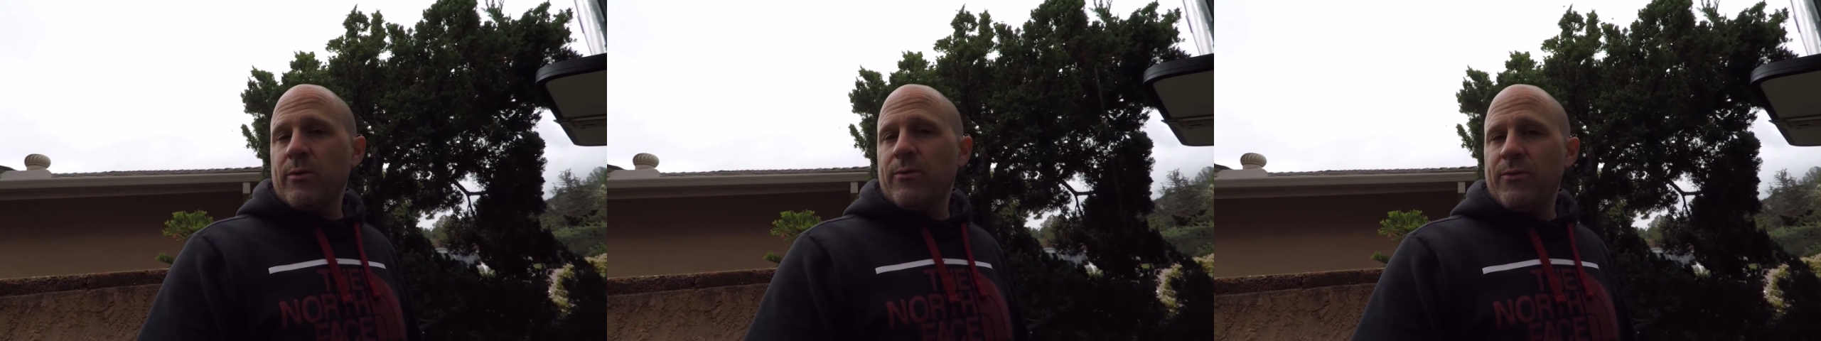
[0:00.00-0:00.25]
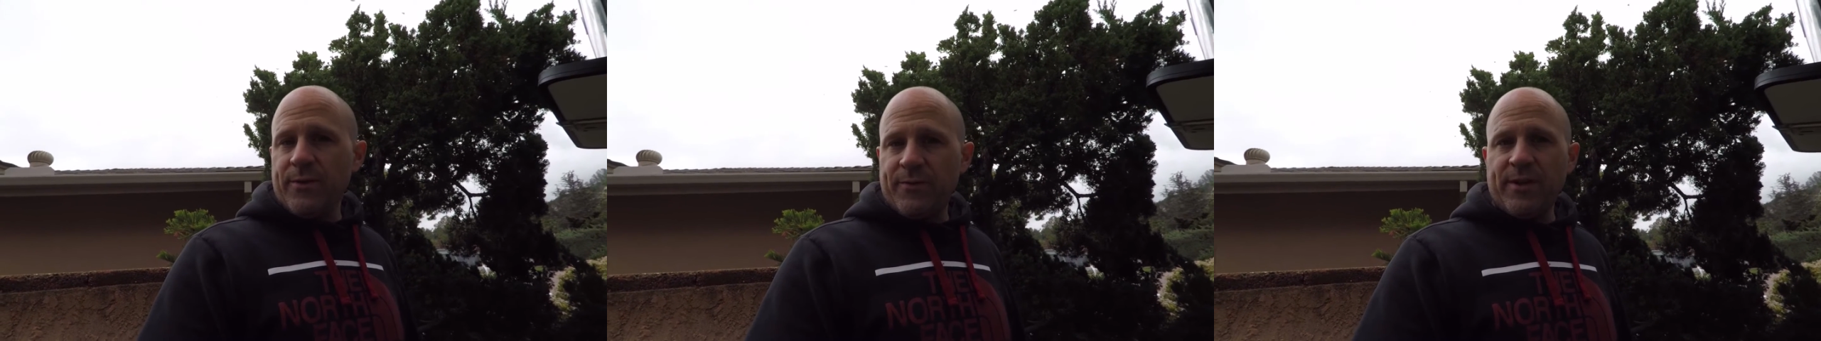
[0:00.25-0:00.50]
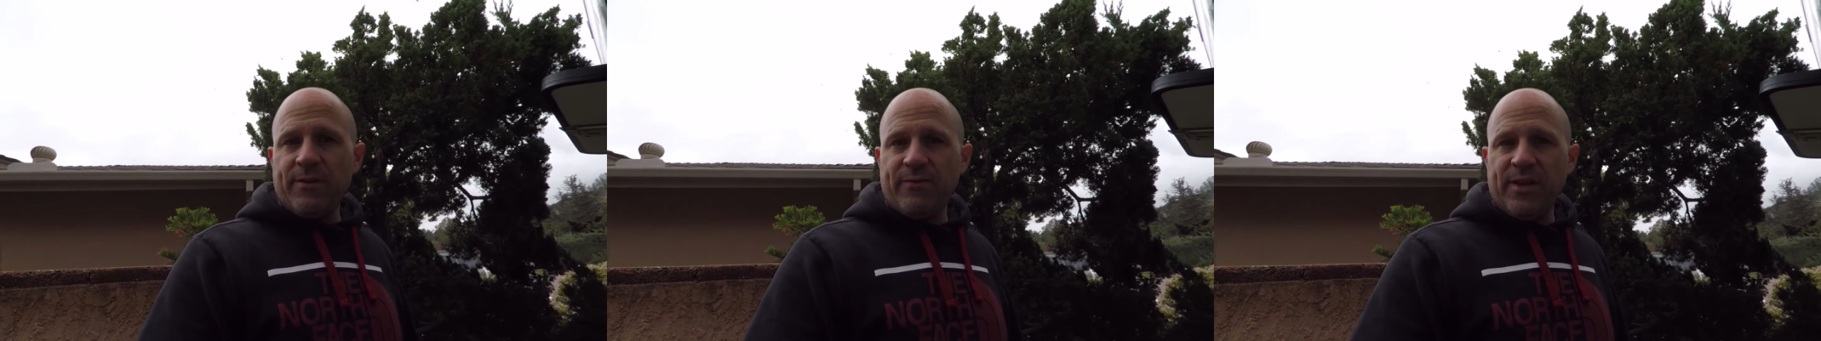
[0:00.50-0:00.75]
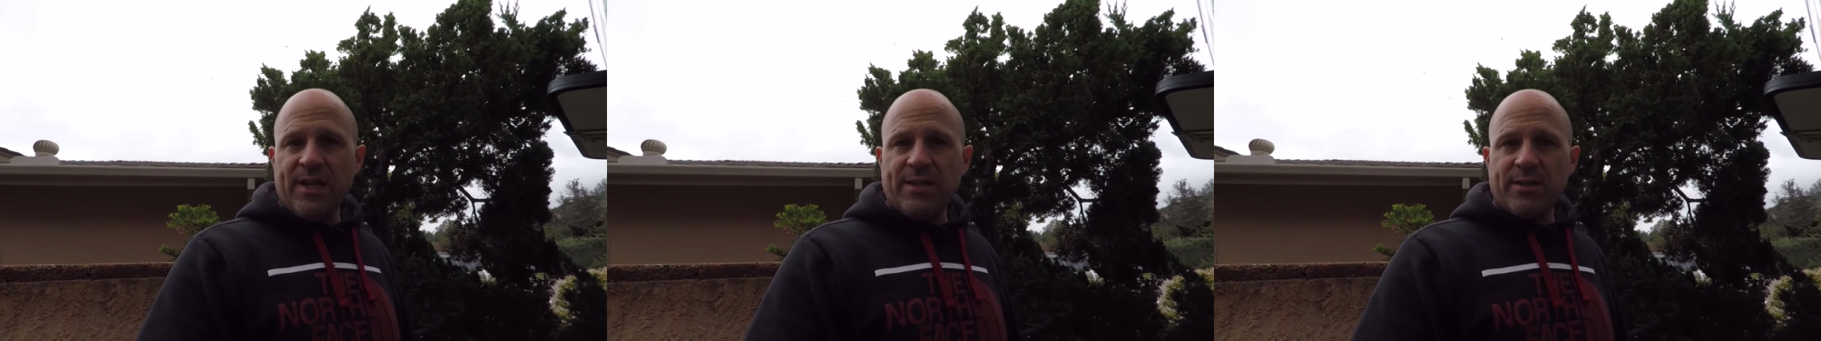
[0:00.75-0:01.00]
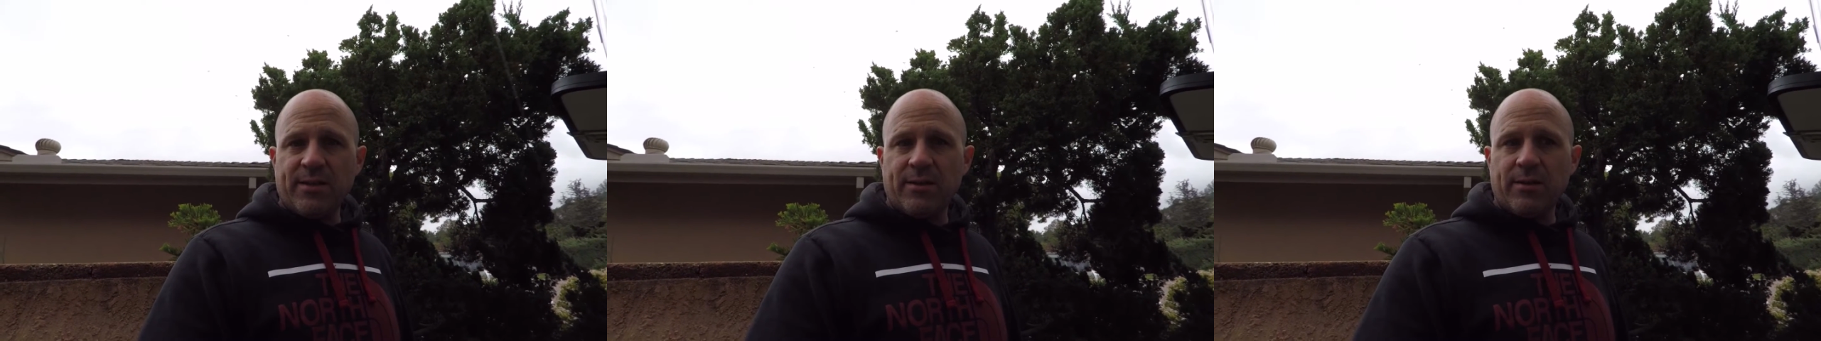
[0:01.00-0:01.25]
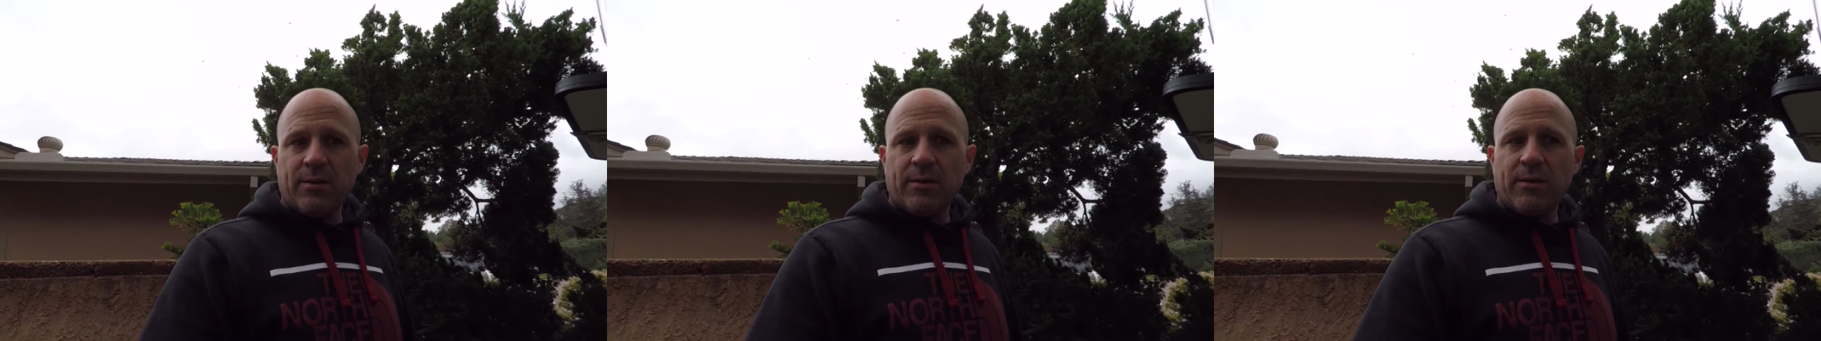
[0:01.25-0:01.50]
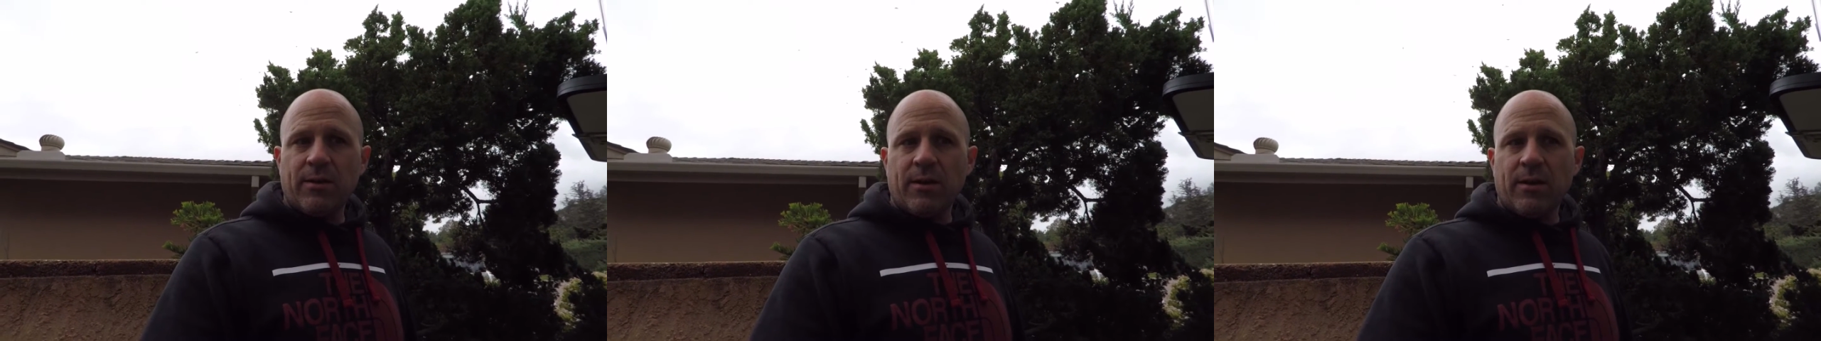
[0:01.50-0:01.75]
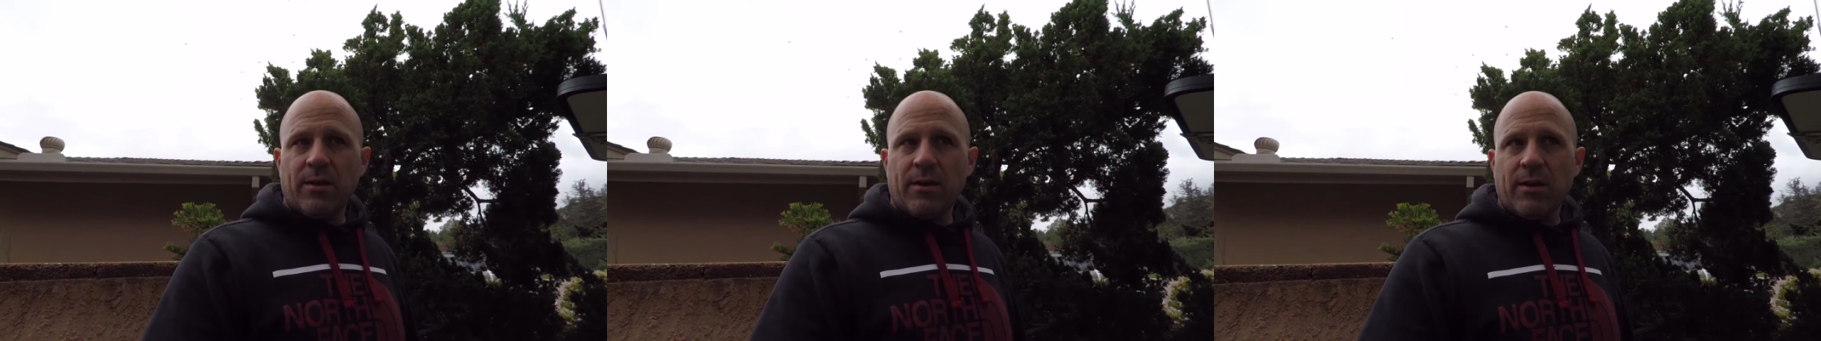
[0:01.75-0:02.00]
50 feet
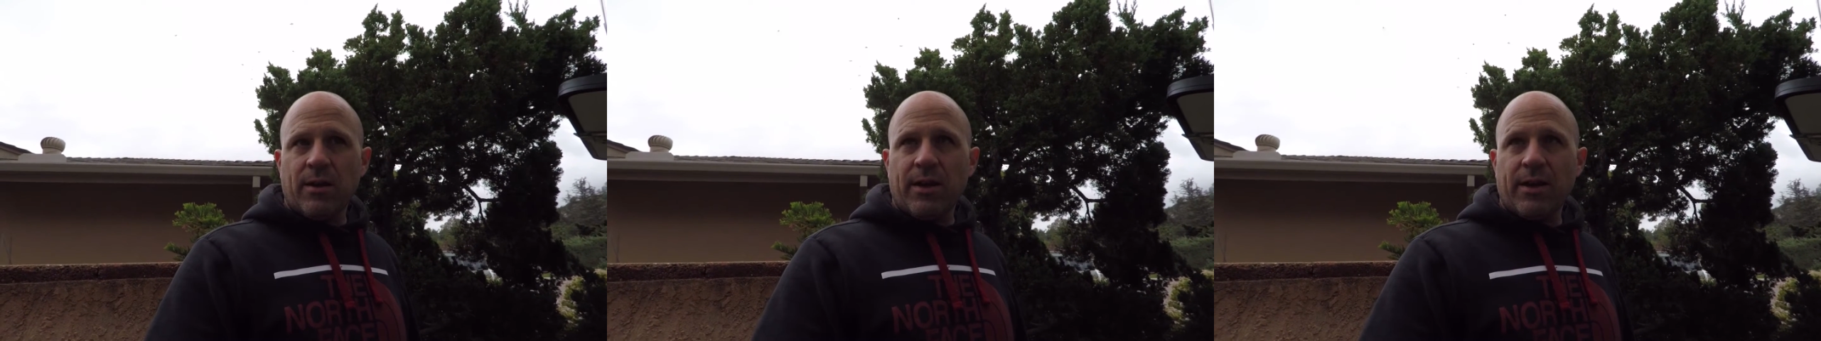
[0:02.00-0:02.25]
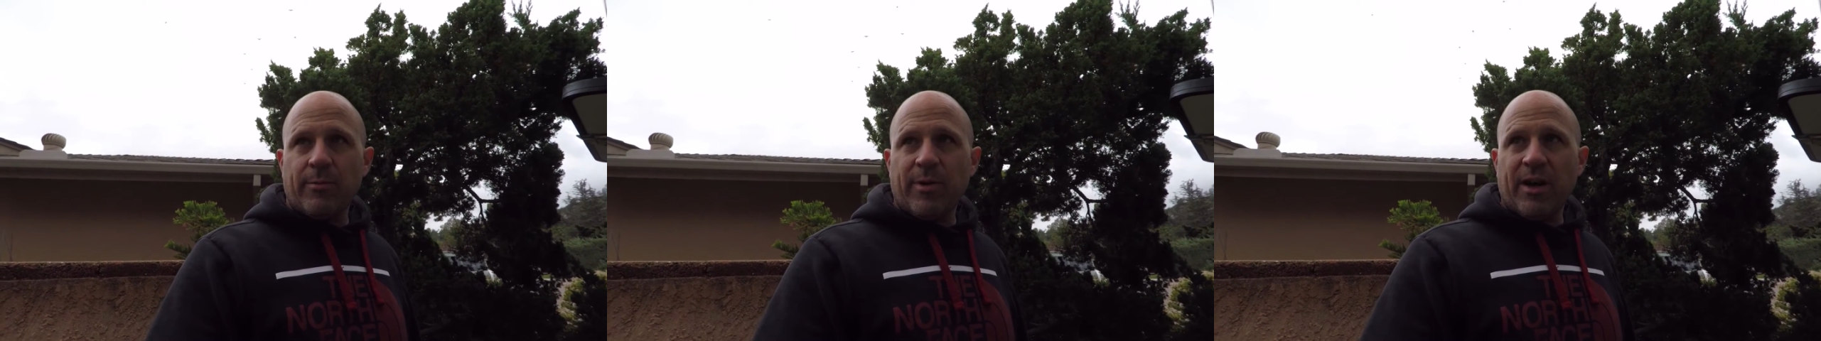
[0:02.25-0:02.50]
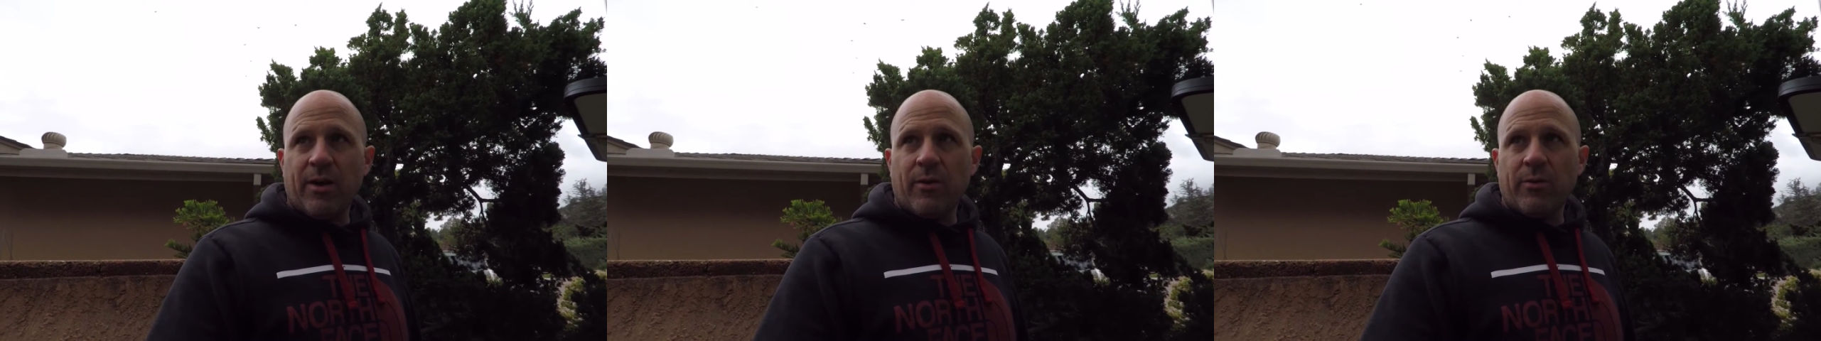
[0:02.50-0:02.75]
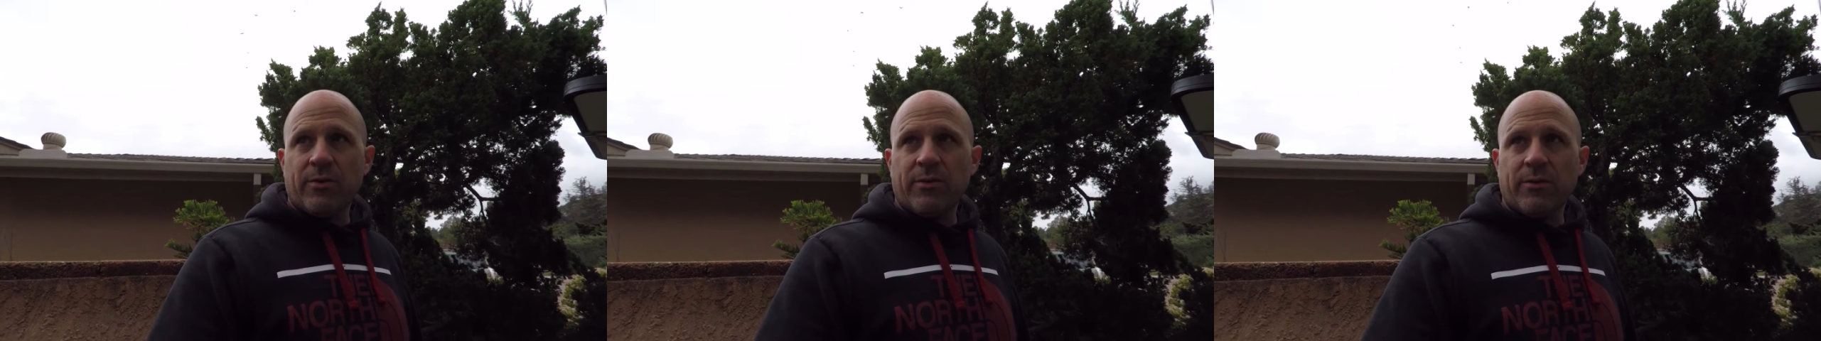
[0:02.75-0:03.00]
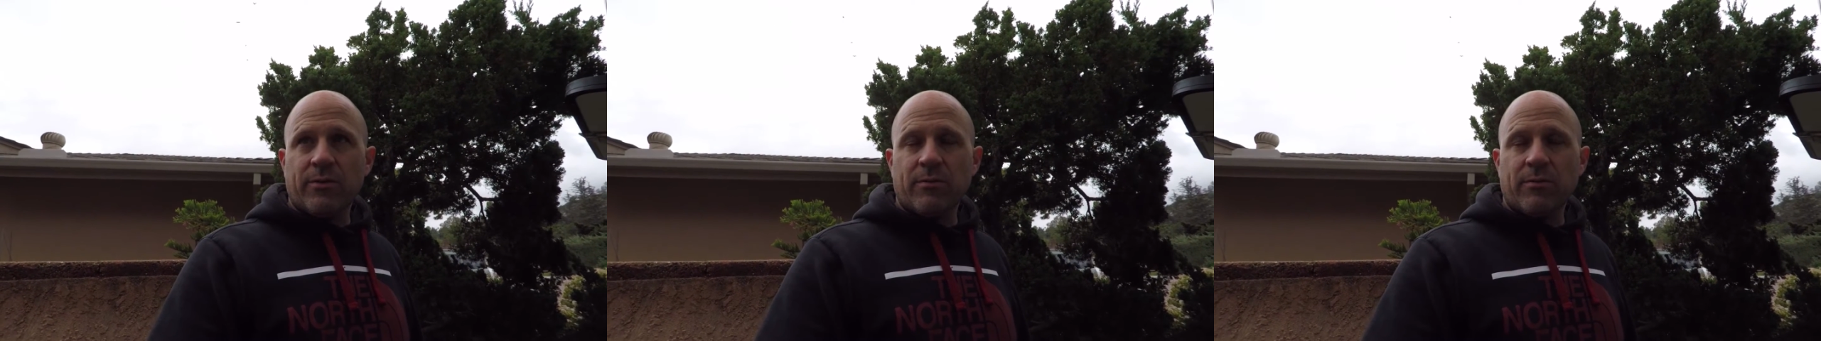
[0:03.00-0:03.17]
and about